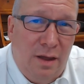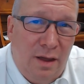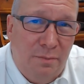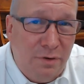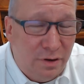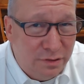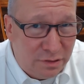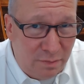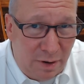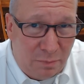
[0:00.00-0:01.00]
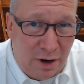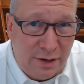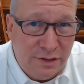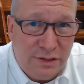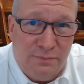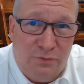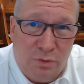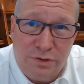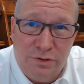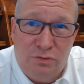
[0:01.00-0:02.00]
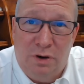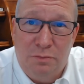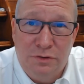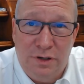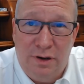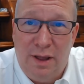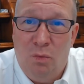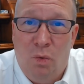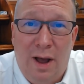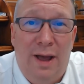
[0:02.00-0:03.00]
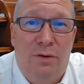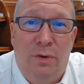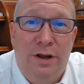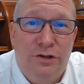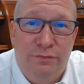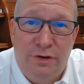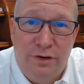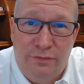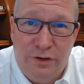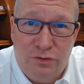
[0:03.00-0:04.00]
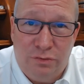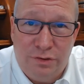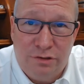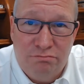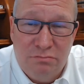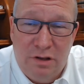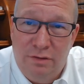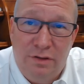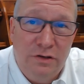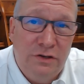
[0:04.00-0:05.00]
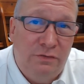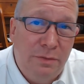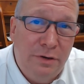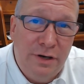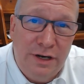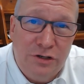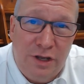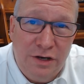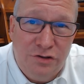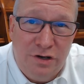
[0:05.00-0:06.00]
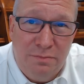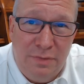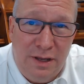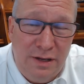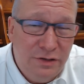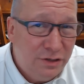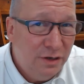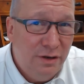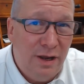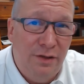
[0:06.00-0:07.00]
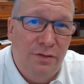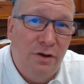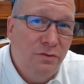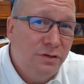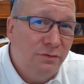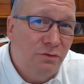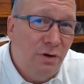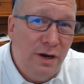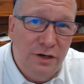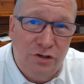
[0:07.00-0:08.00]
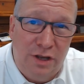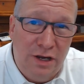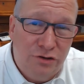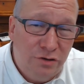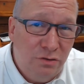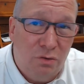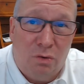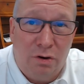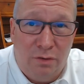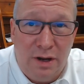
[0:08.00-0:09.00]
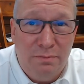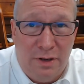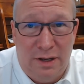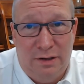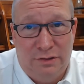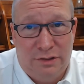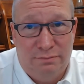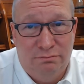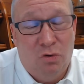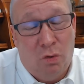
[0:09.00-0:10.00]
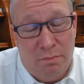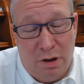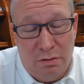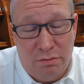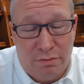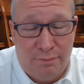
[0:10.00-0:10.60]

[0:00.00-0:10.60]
Because in my practice, I'm fortunate to represent a wide range of individuals, those of limited education and means, and those of great education or great means, or both.